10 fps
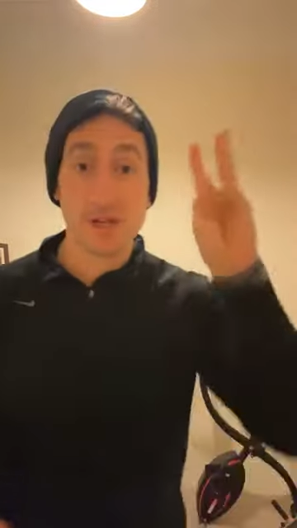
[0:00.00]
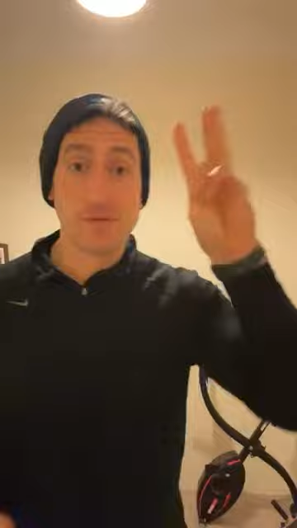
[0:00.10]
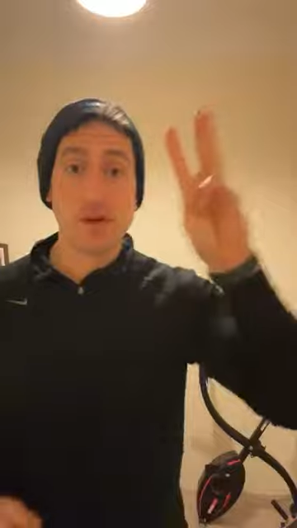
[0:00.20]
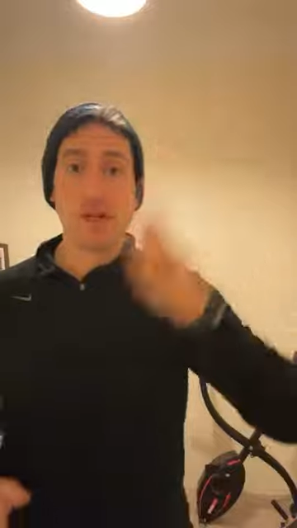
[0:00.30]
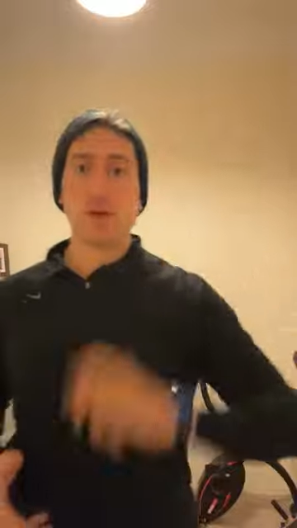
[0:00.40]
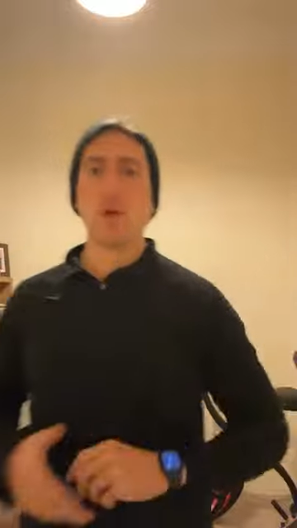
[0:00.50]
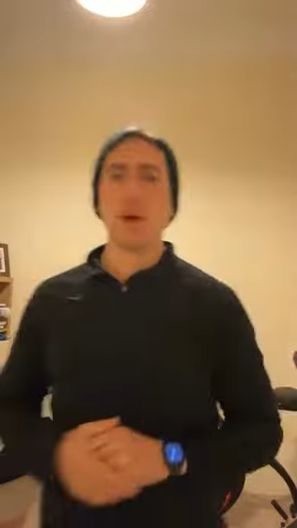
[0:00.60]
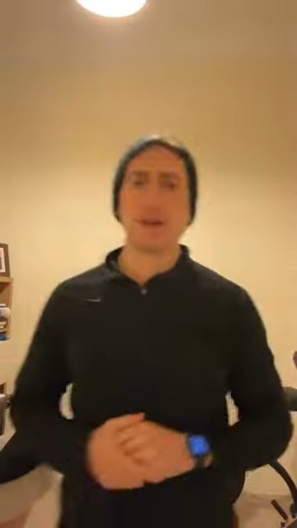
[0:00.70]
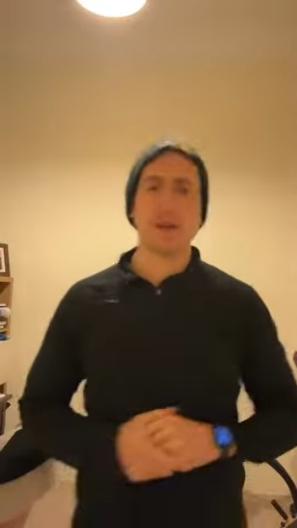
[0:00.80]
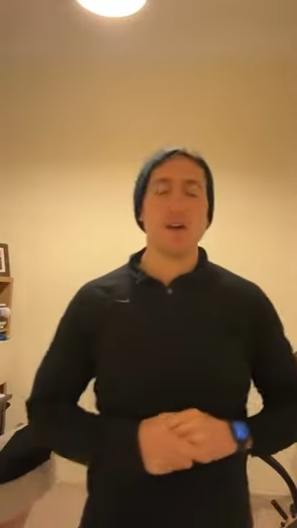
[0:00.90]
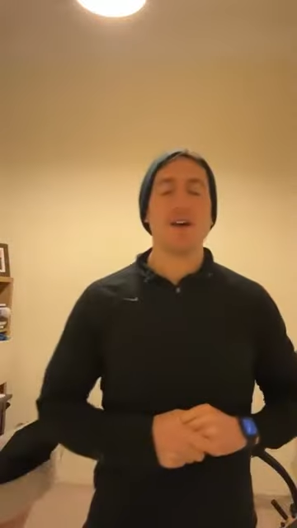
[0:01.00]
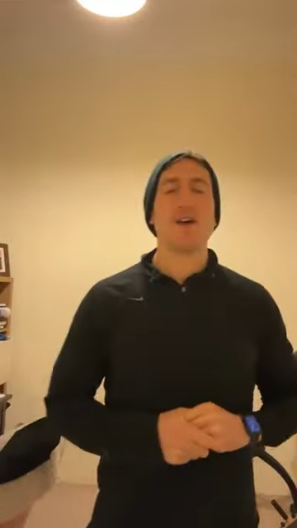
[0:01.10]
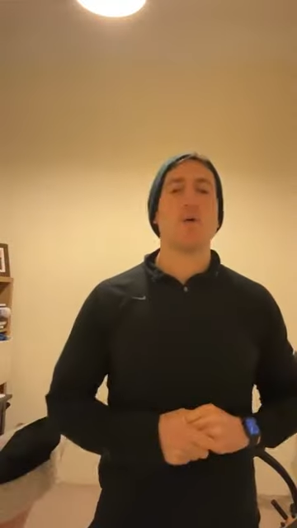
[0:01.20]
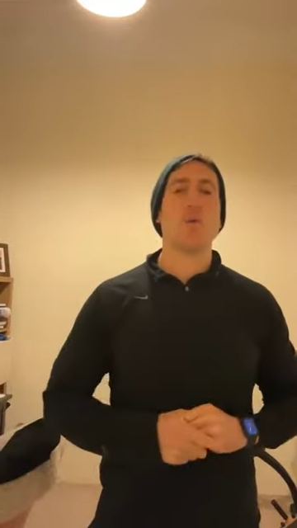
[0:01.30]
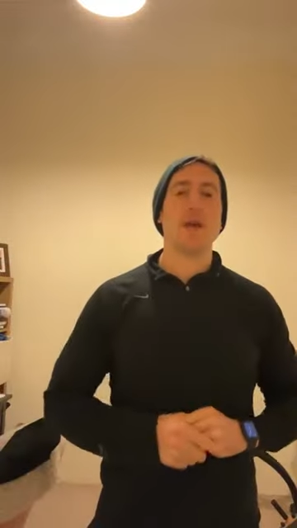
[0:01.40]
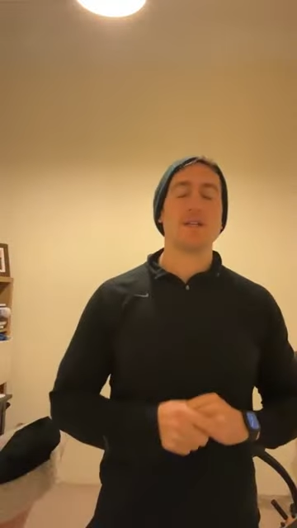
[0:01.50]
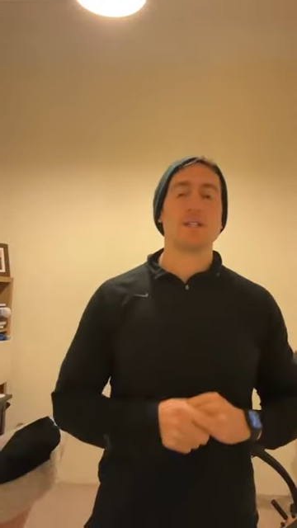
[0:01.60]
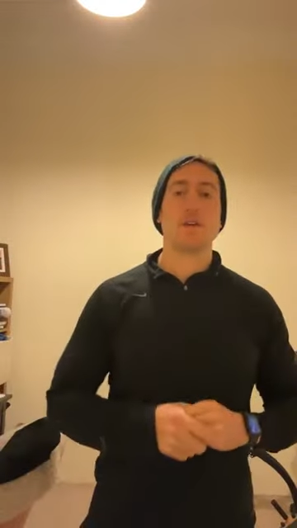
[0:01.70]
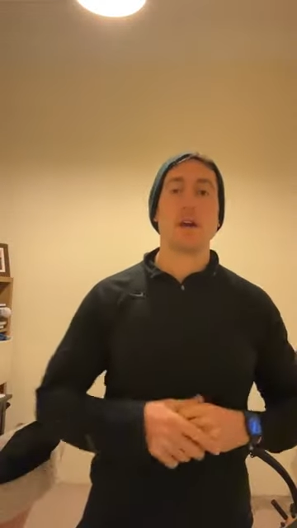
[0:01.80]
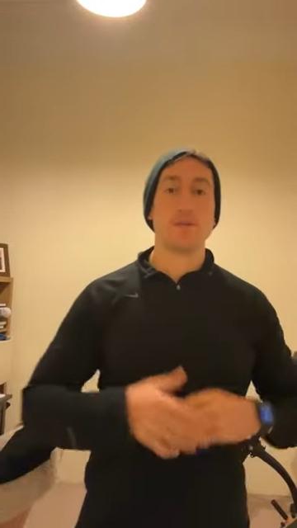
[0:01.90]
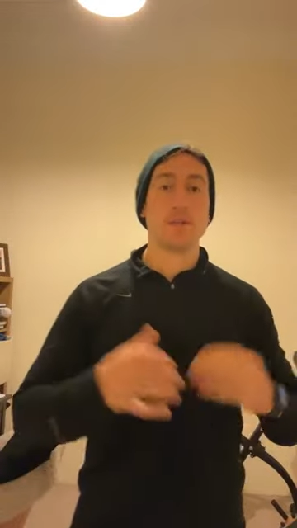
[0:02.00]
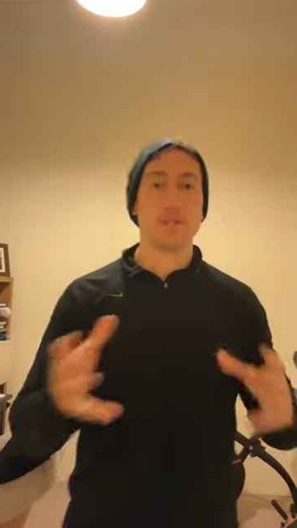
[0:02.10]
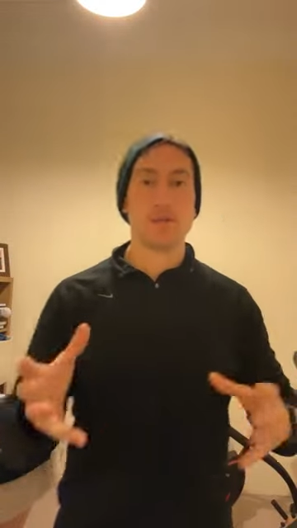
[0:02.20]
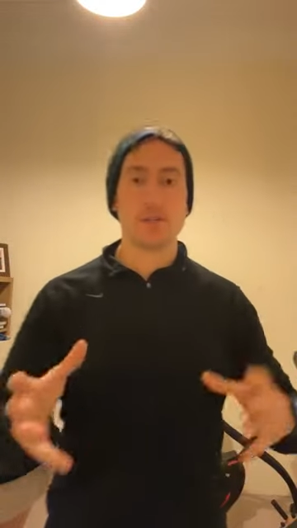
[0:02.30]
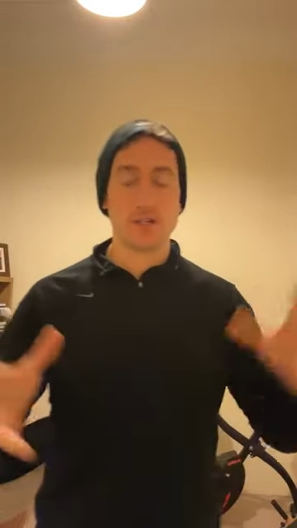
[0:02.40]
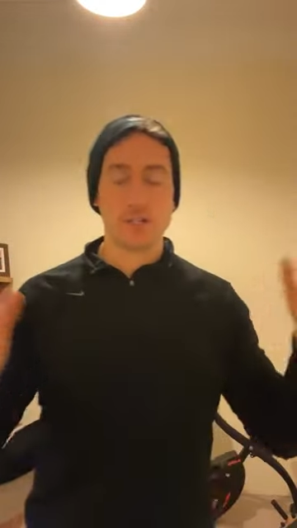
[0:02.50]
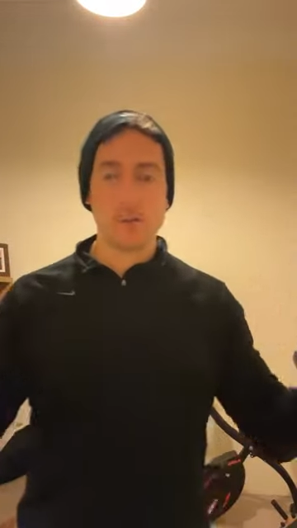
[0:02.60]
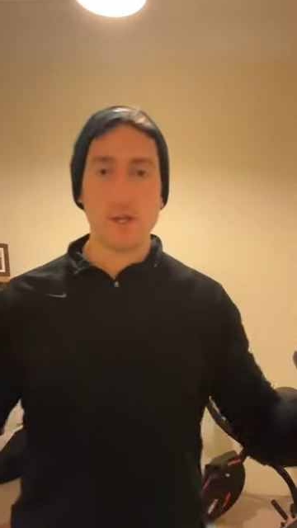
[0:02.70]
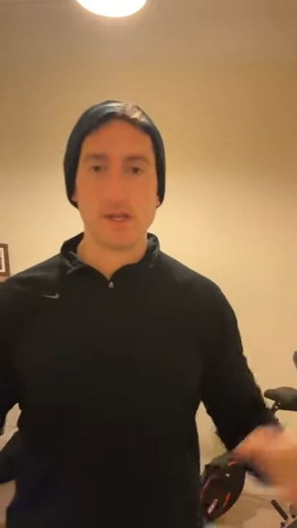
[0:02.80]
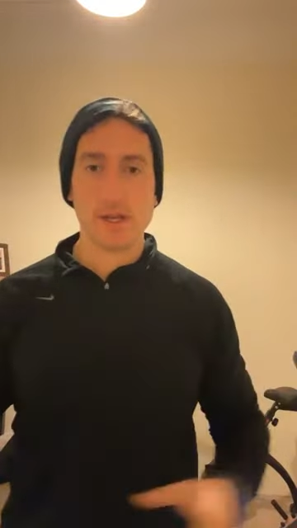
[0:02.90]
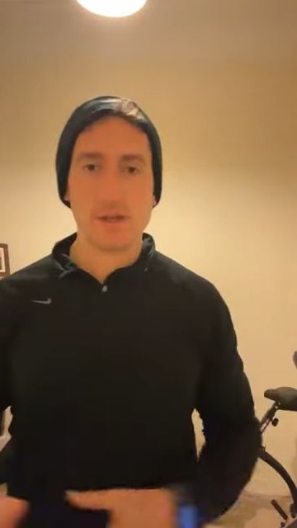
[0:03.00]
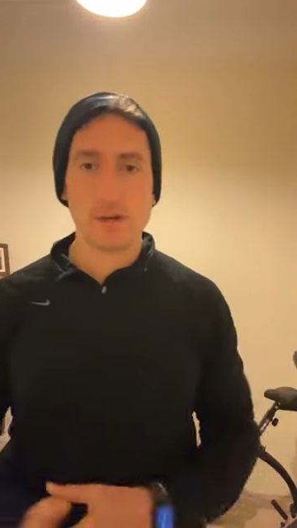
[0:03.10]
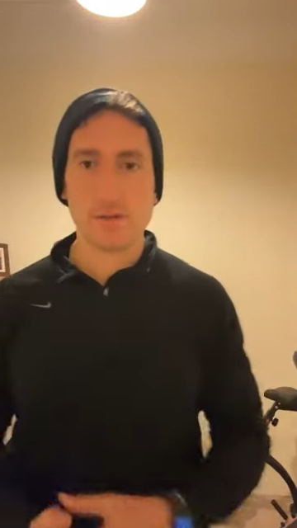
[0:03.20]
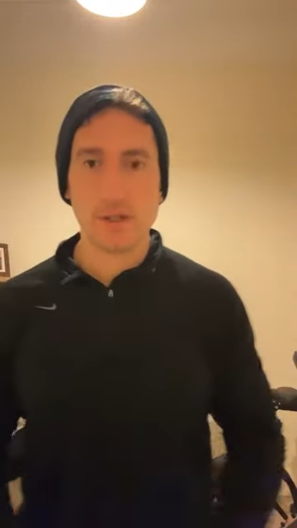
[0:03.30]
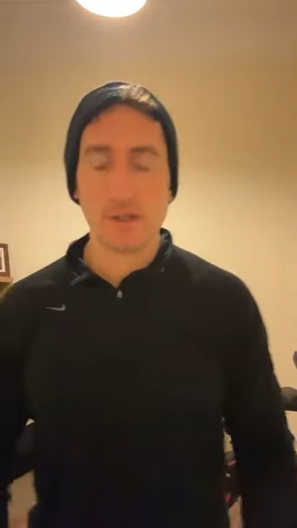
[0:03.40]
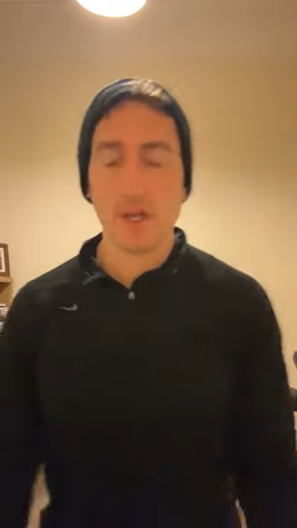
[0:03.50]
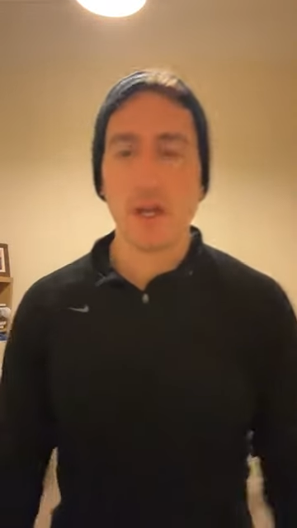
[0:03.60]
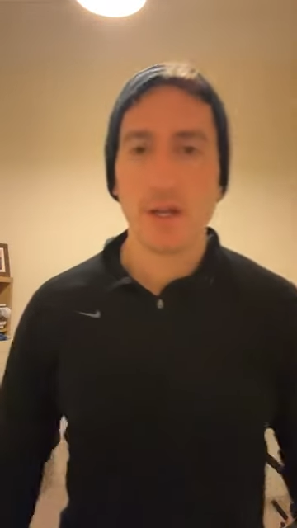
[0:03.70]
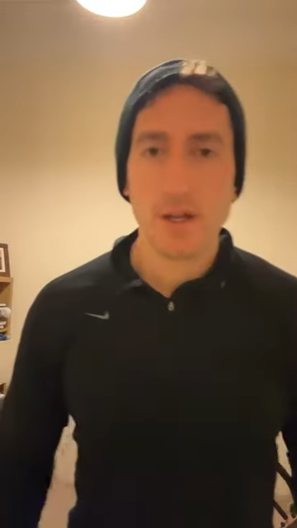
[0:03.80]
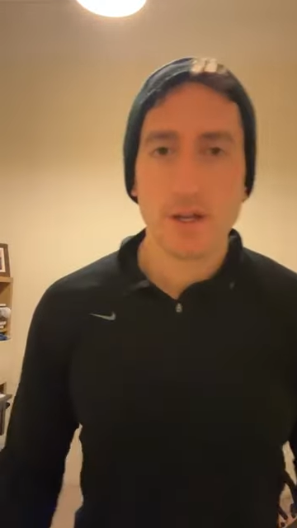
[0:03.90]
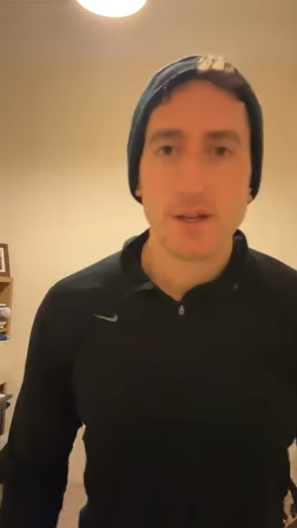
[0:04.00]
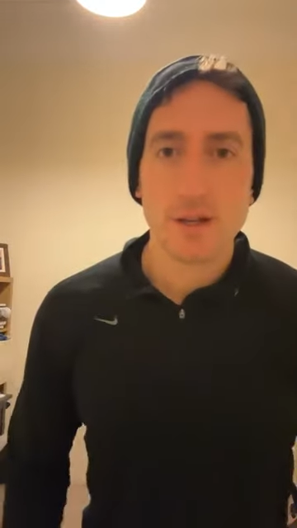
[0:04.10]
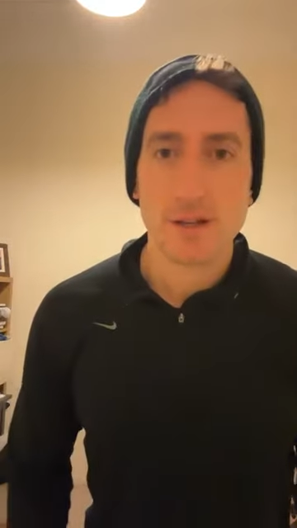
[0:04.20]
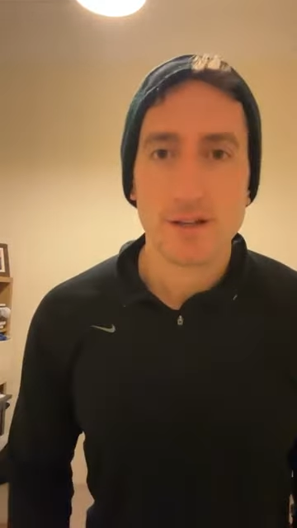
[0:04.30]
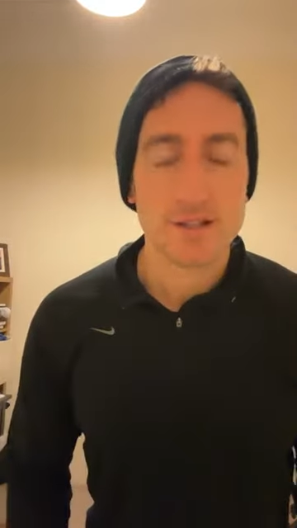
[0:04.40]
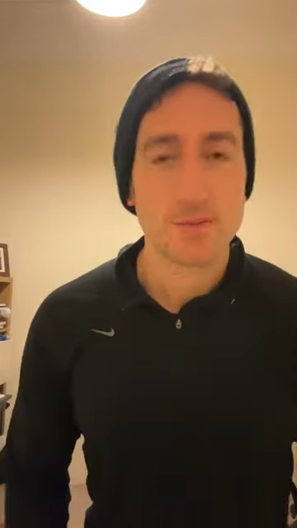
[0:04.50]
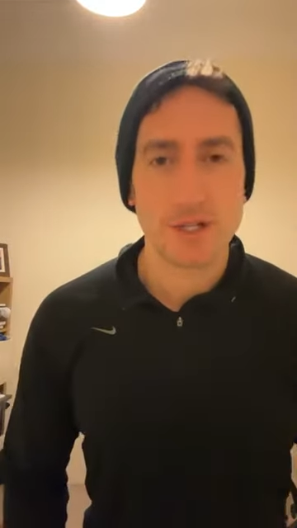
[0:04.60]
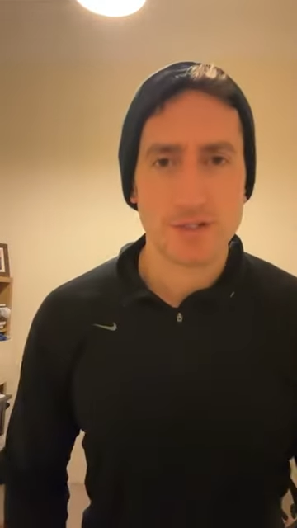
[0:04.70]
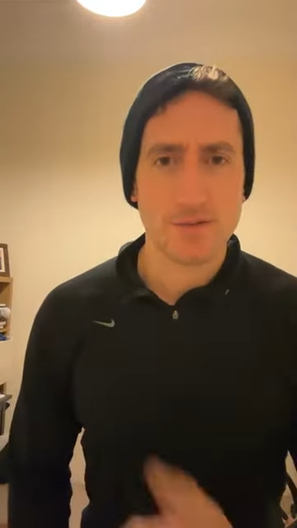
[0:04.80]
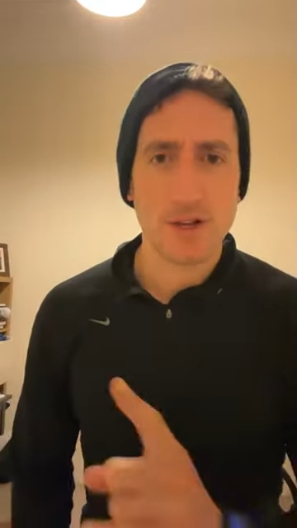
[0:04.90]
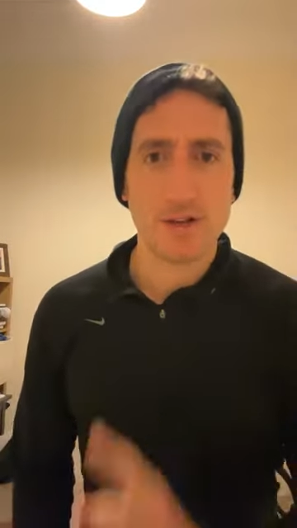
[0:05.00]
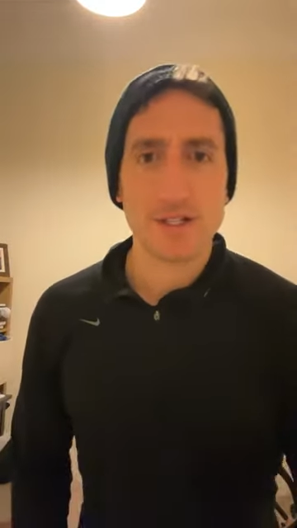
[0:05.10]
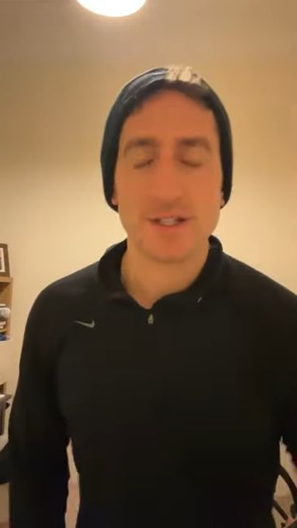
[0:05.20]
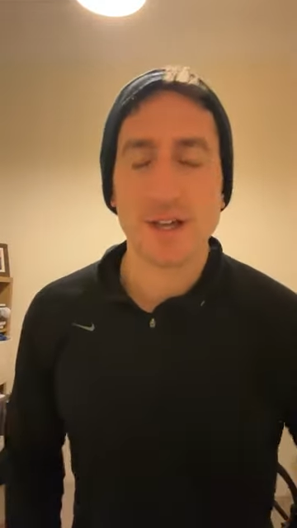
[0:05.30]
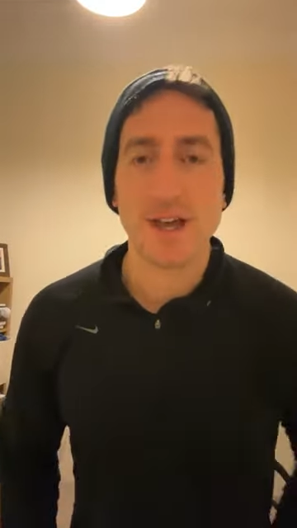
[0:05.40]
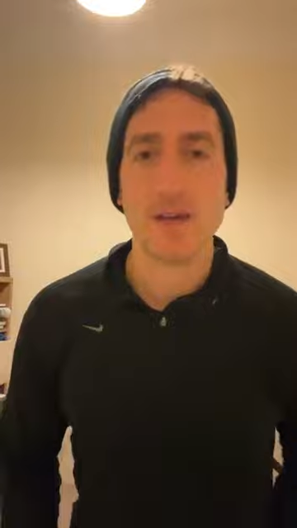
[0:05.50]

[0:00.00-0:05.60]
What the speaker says: So three quick ways to help you stay on track. It's the weekend often. This week's flowing, isn't it?